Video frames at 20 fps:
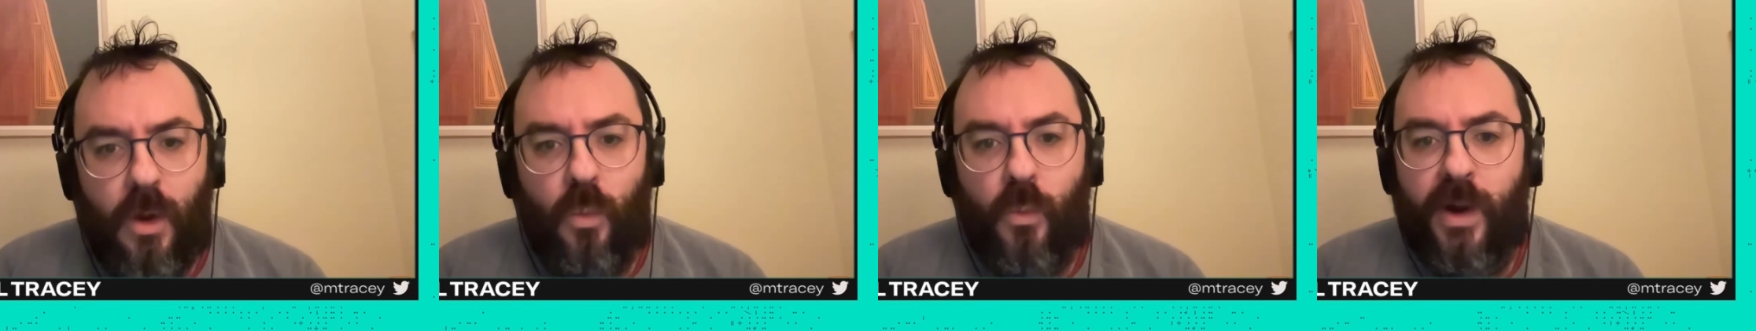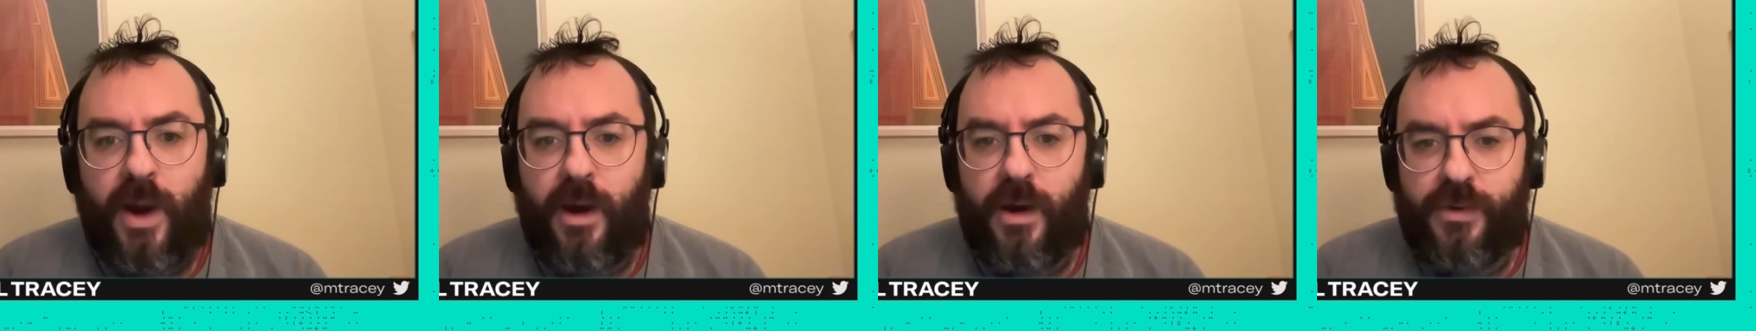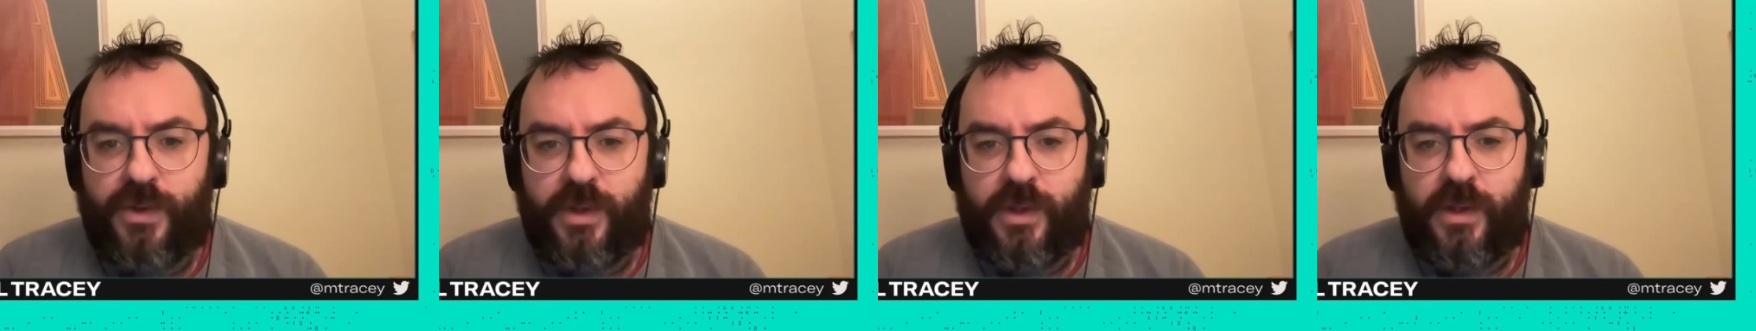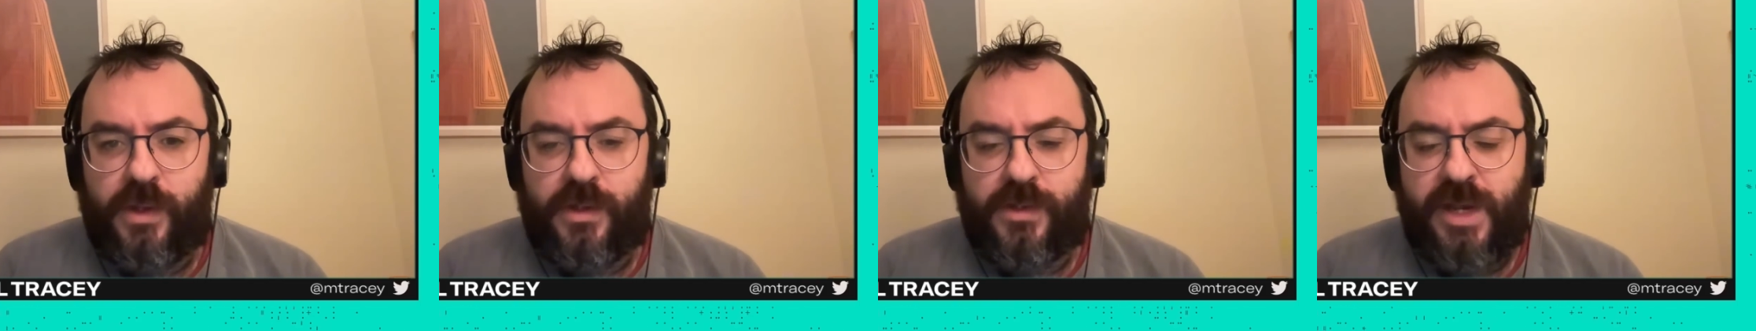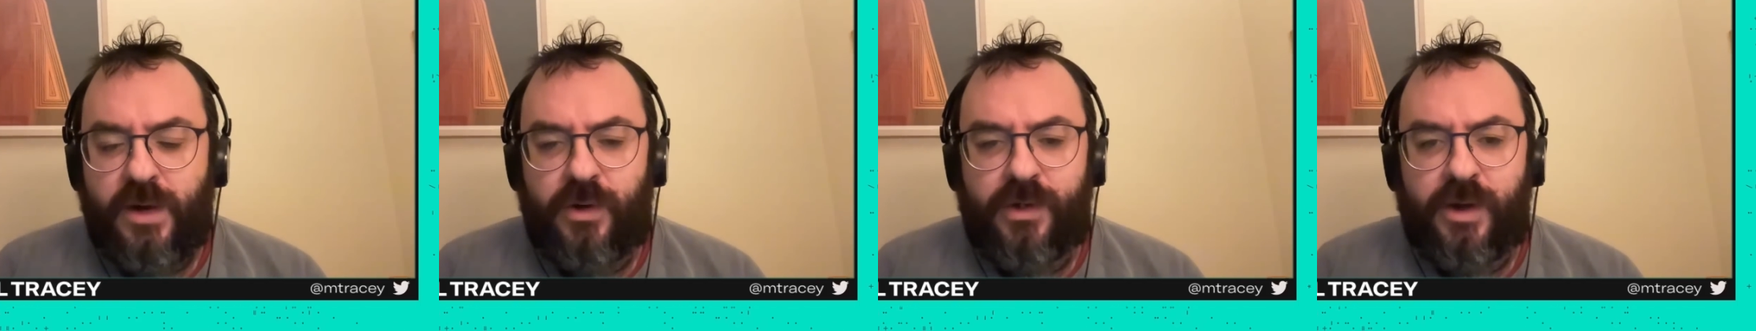where
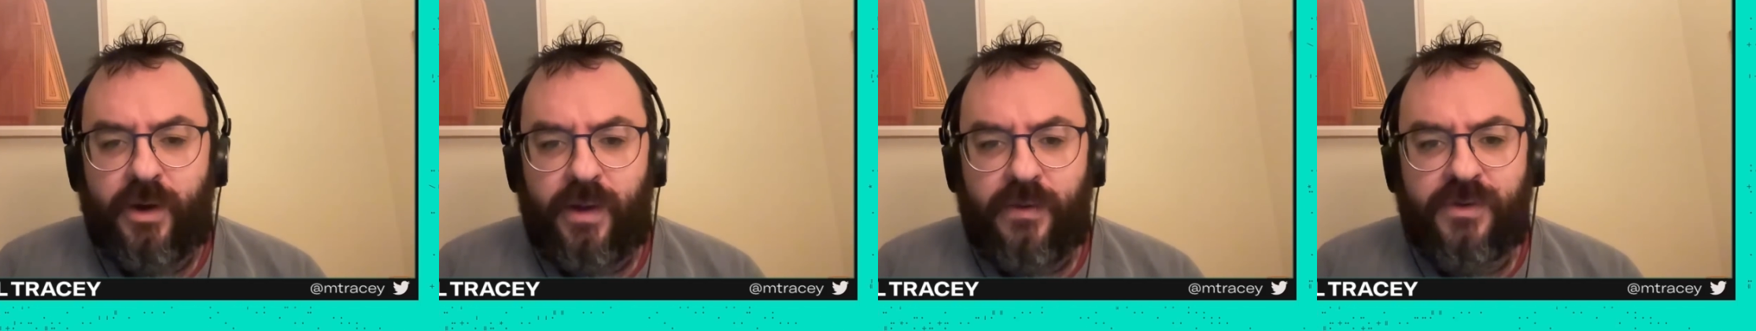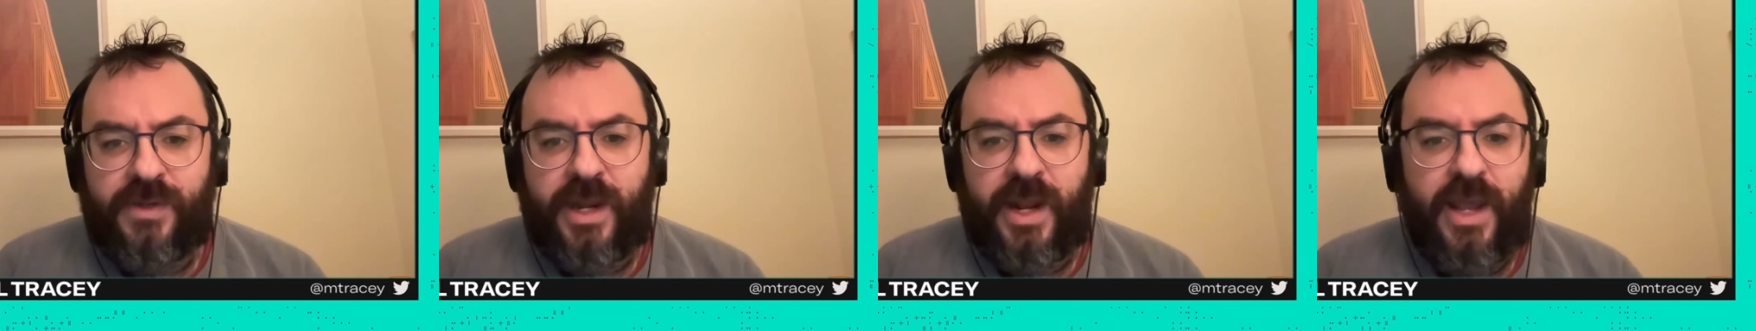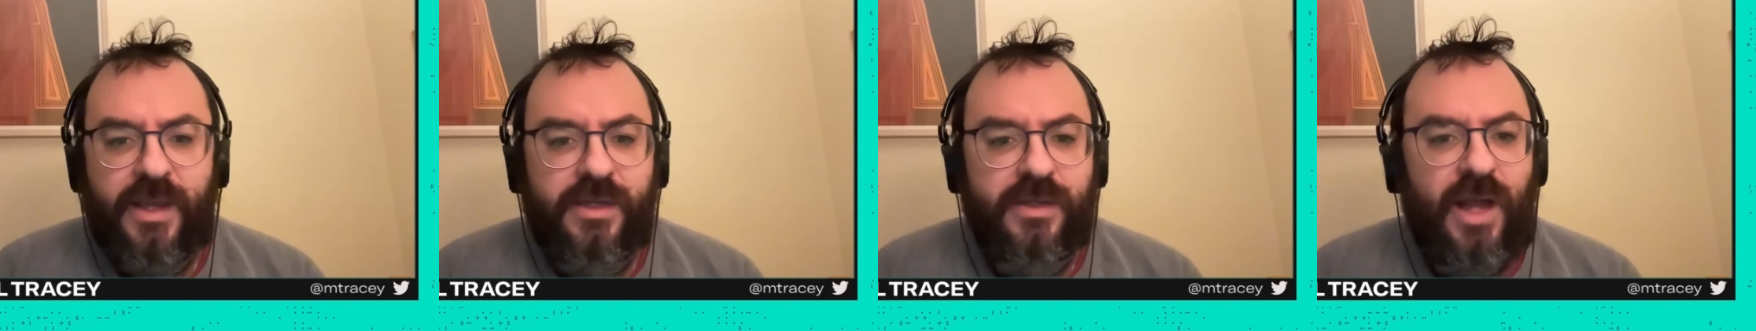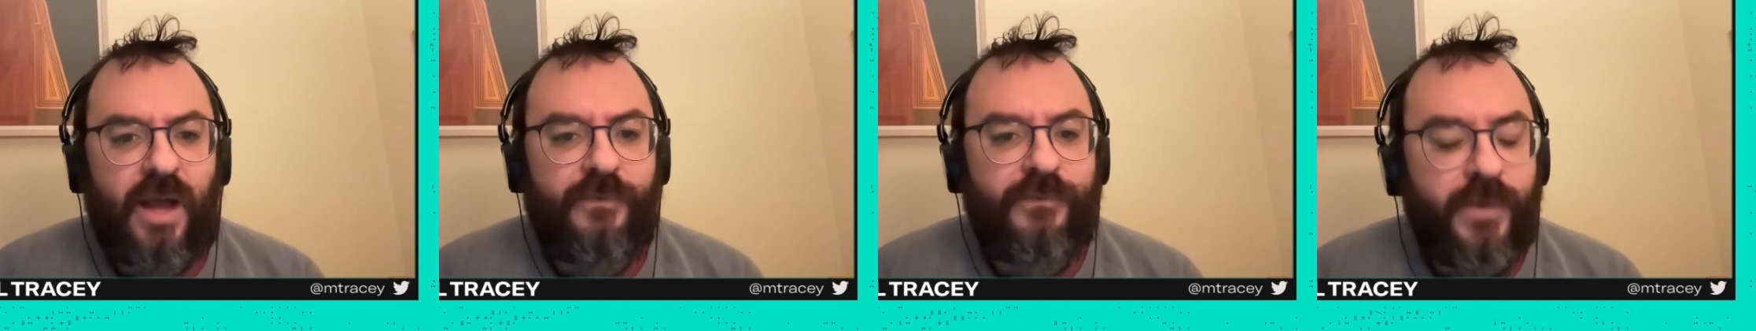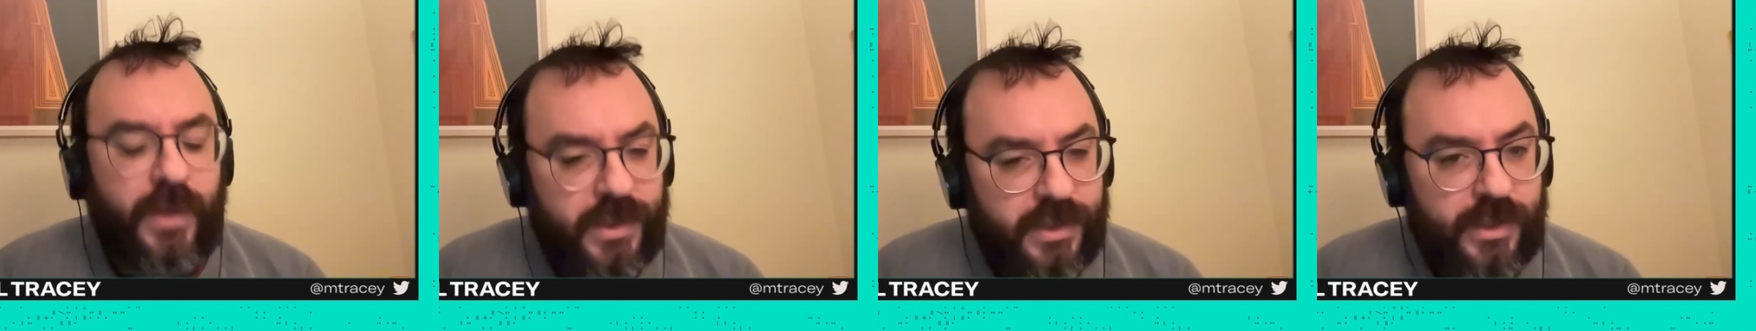the Secretary of State has
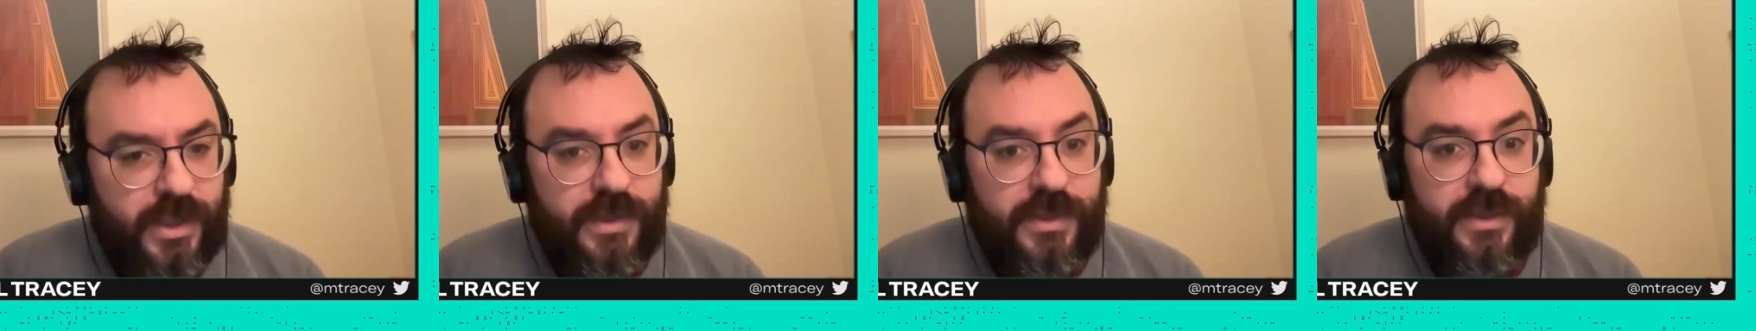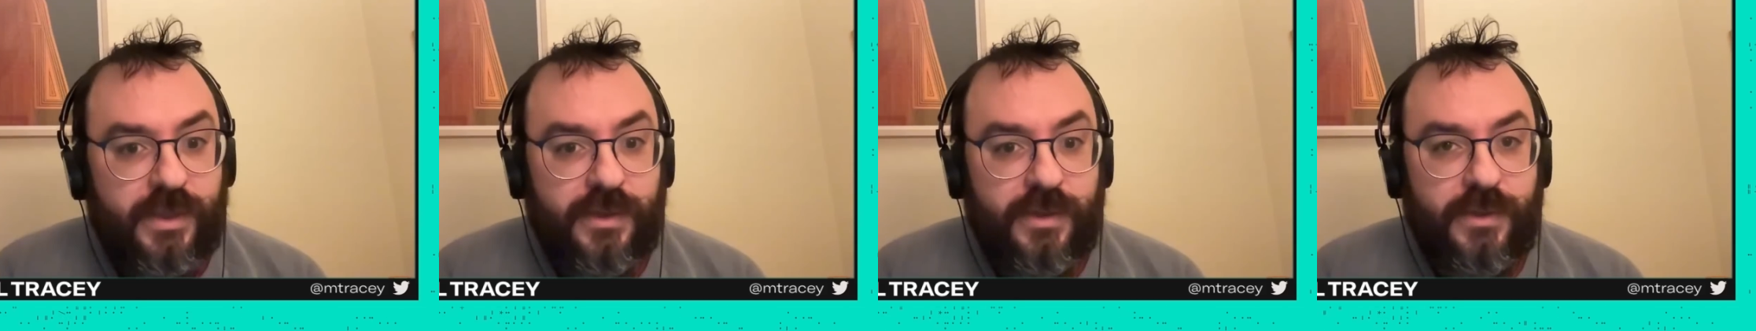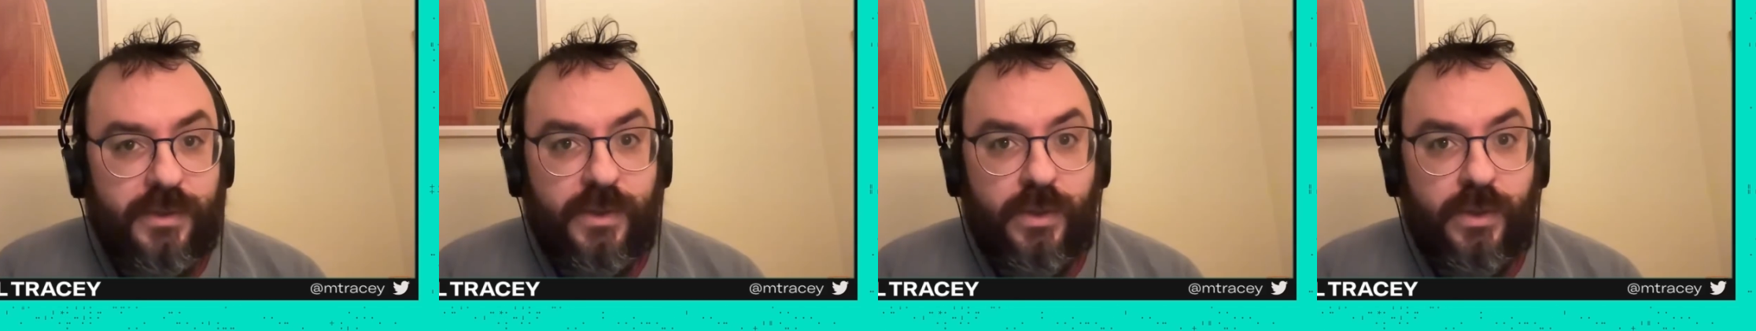not visited since